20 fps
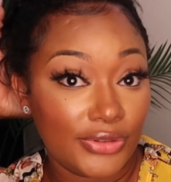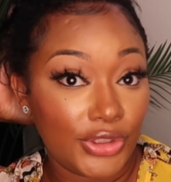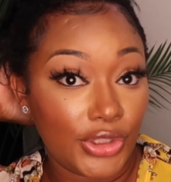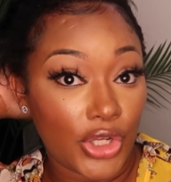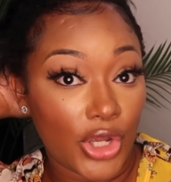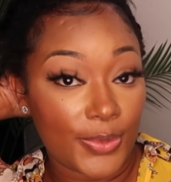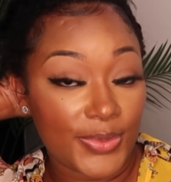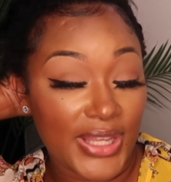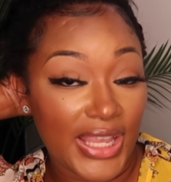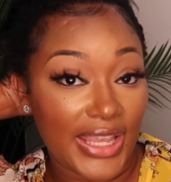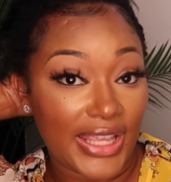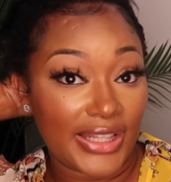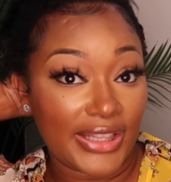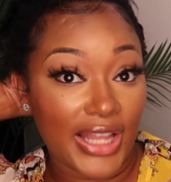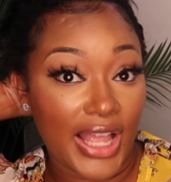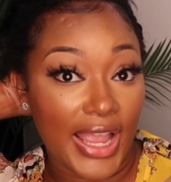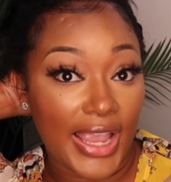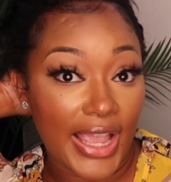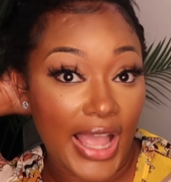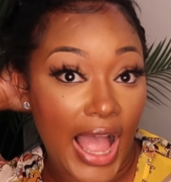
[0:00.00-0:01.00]
You know what I'm saying?
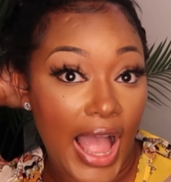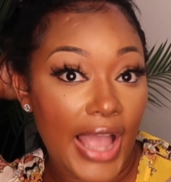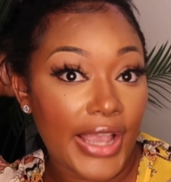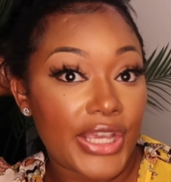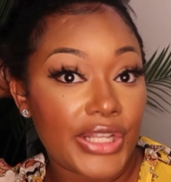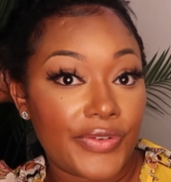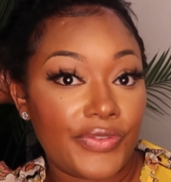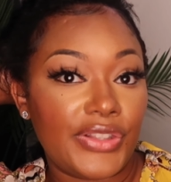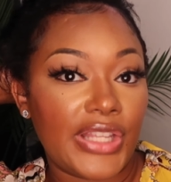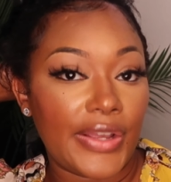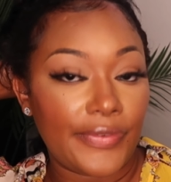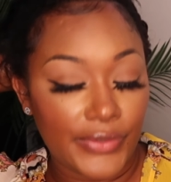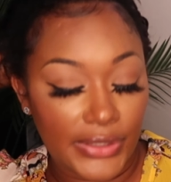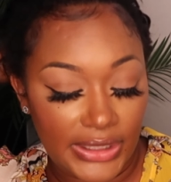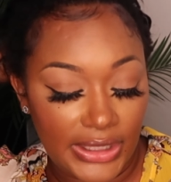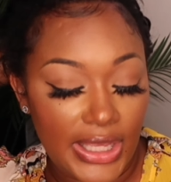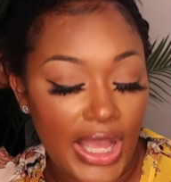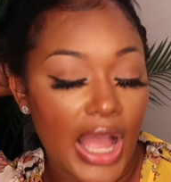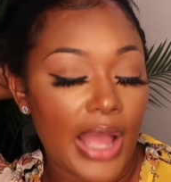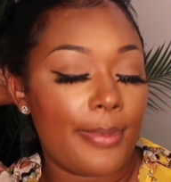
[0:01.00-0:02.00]
Like, I could have
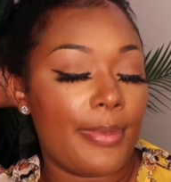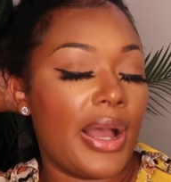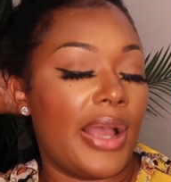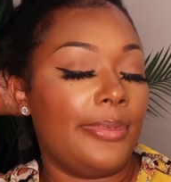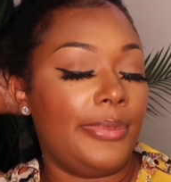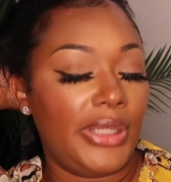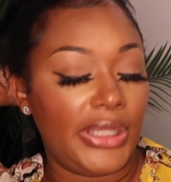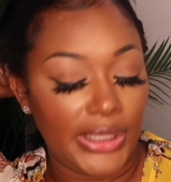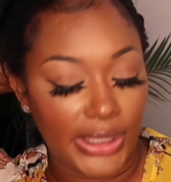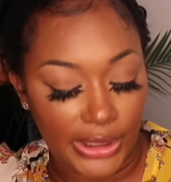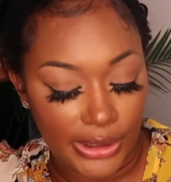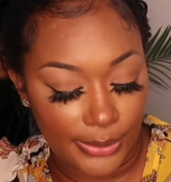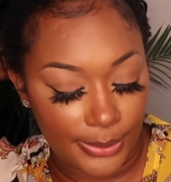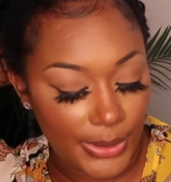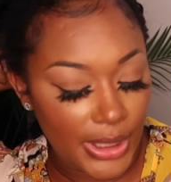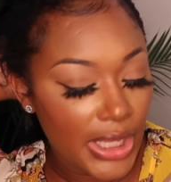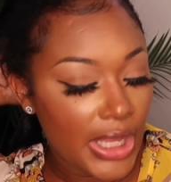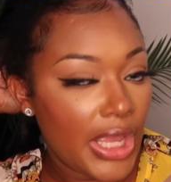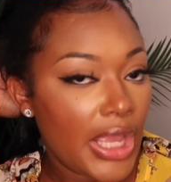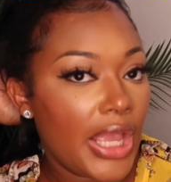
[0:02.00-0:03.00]
definitely gotten my
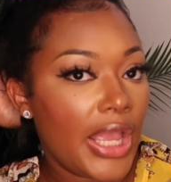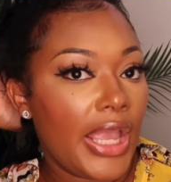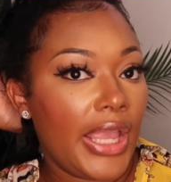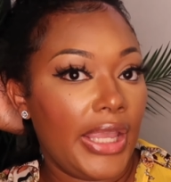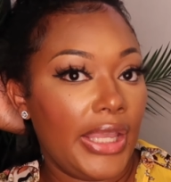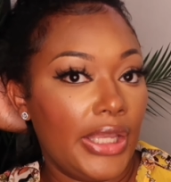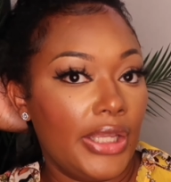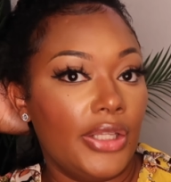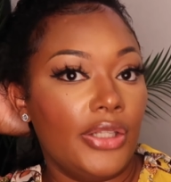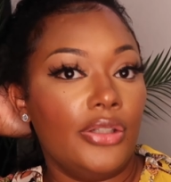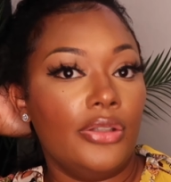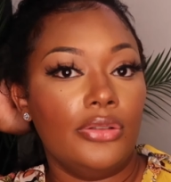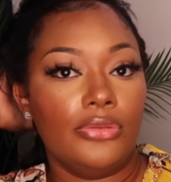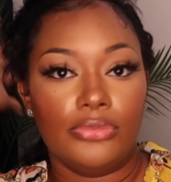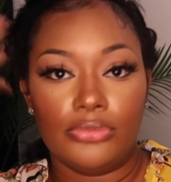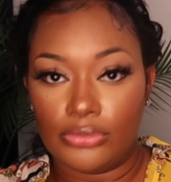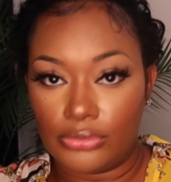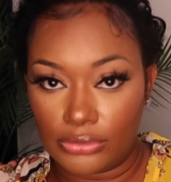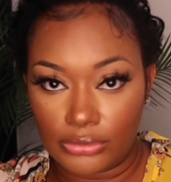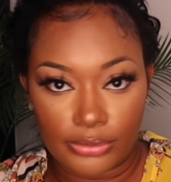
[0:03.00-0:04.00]
medium
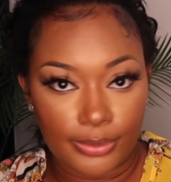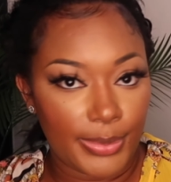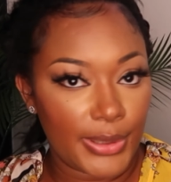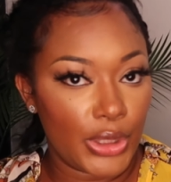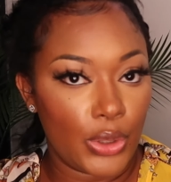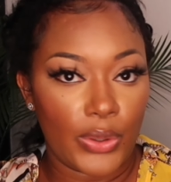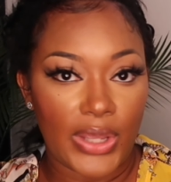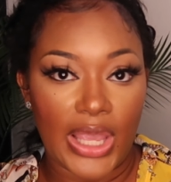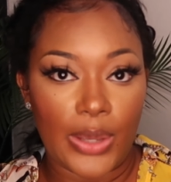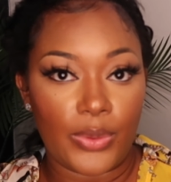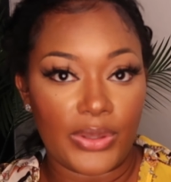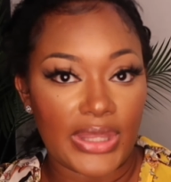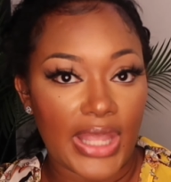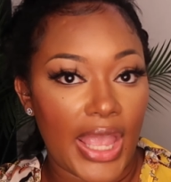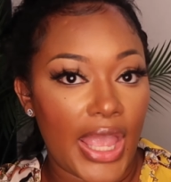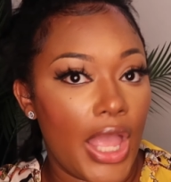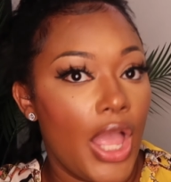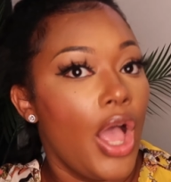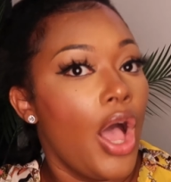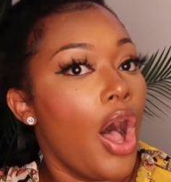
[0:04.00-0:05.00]
and been okay with
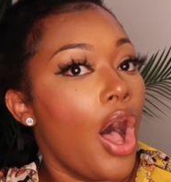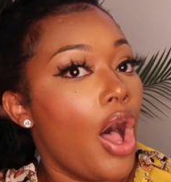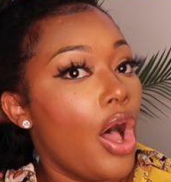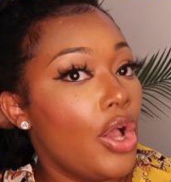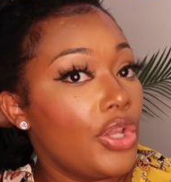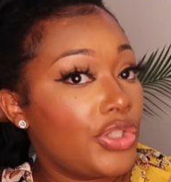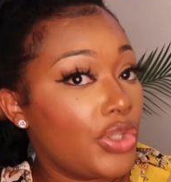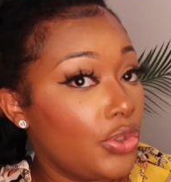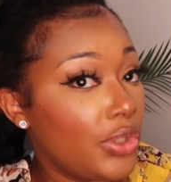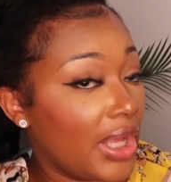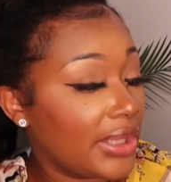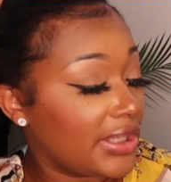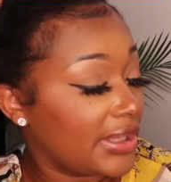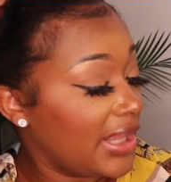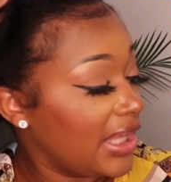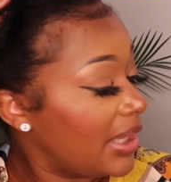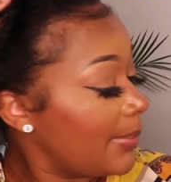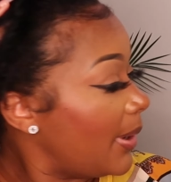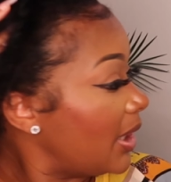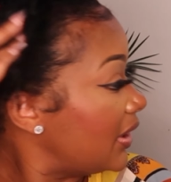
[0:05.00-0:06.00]
that. Also, you have to
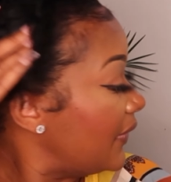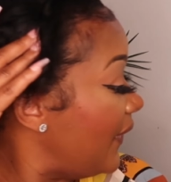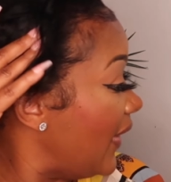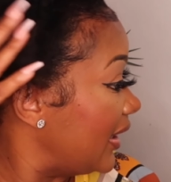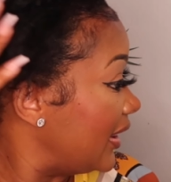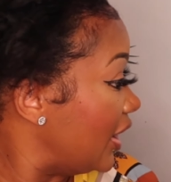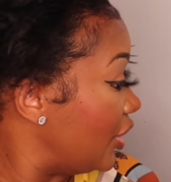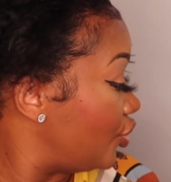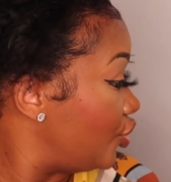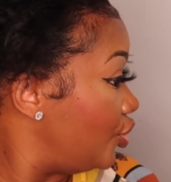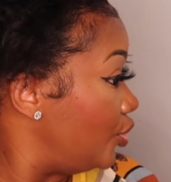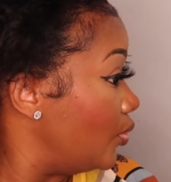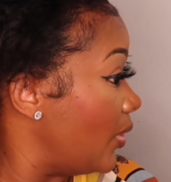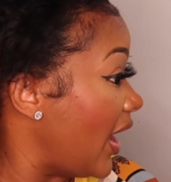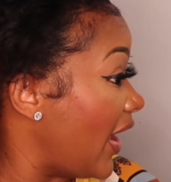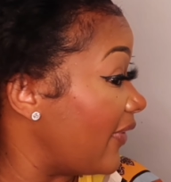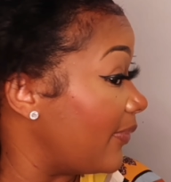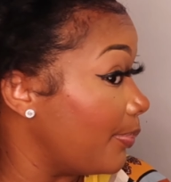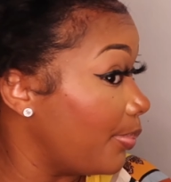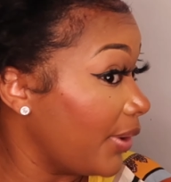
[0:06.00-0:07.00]
think about the fact that you
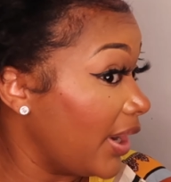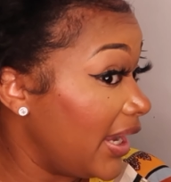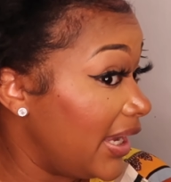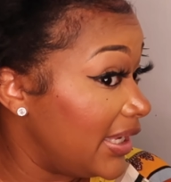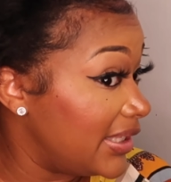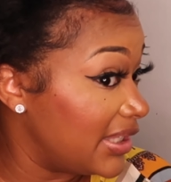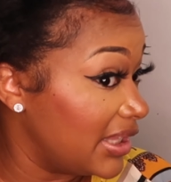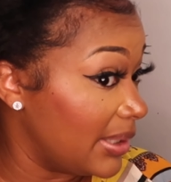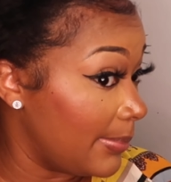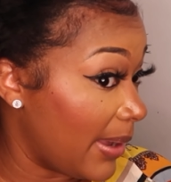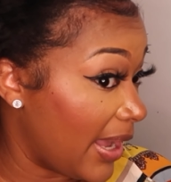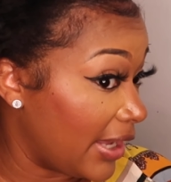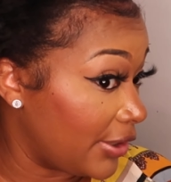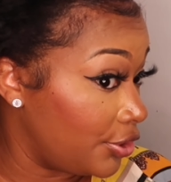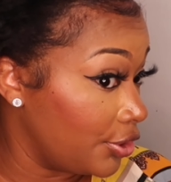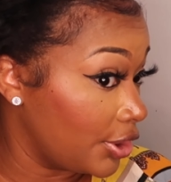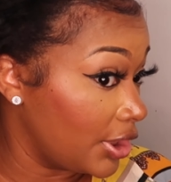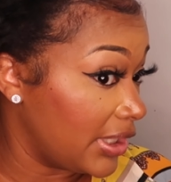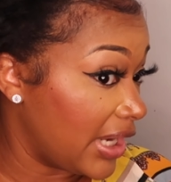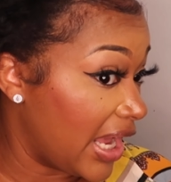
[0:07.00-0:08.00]
have braids in the back.
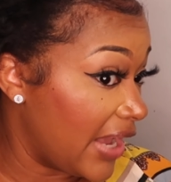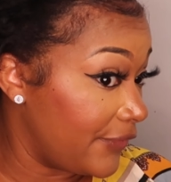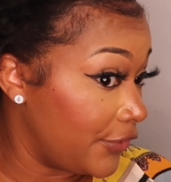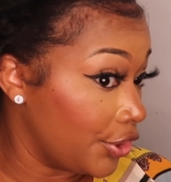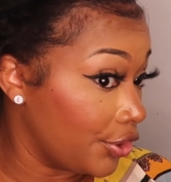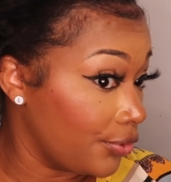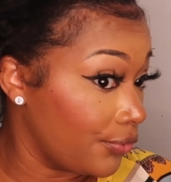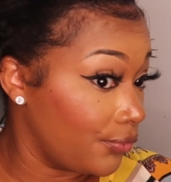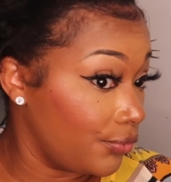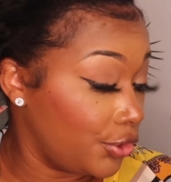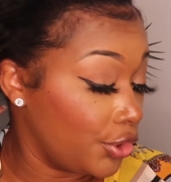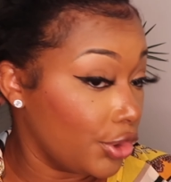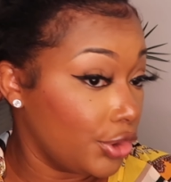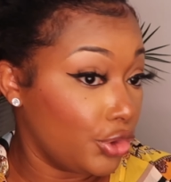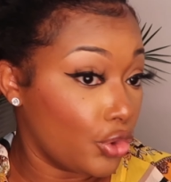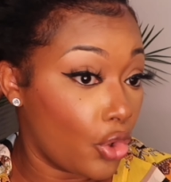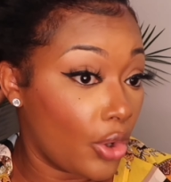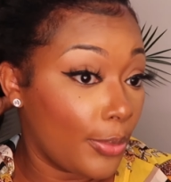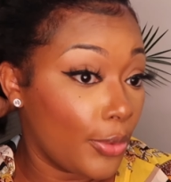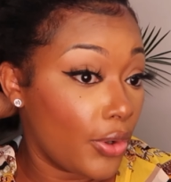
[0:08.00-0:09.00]
You're gonna have your
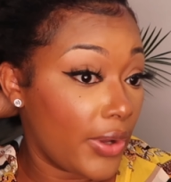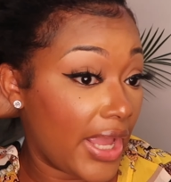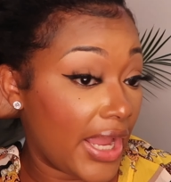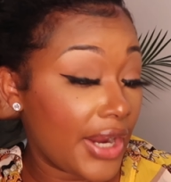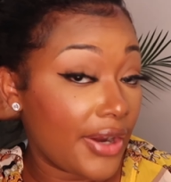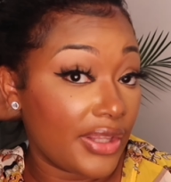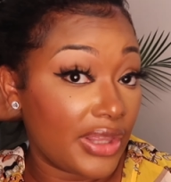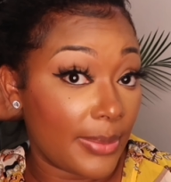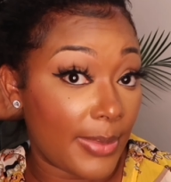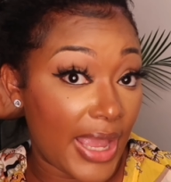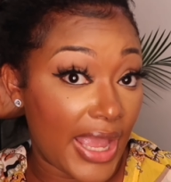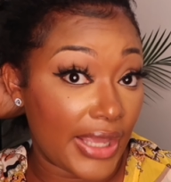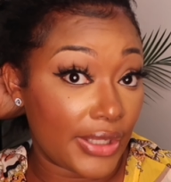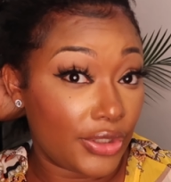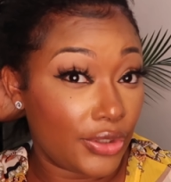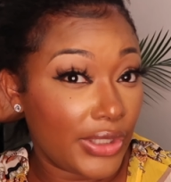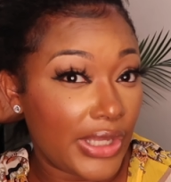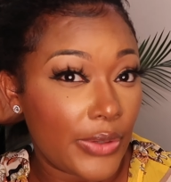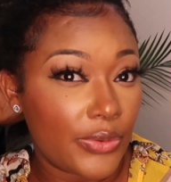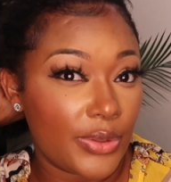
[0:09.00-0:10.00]
normal hair in the
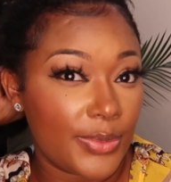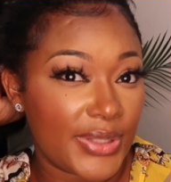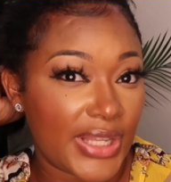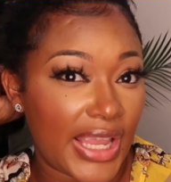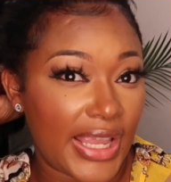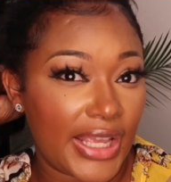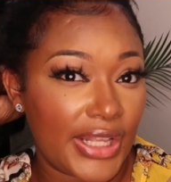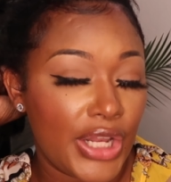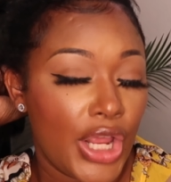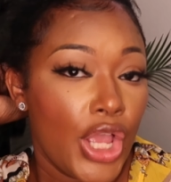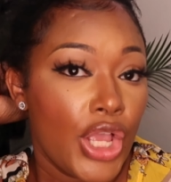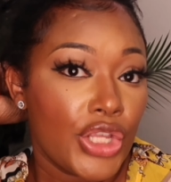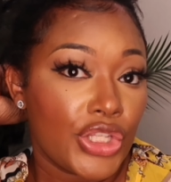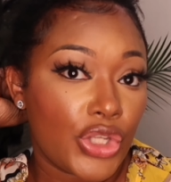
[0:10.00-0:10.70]
back. You get what I'm saying?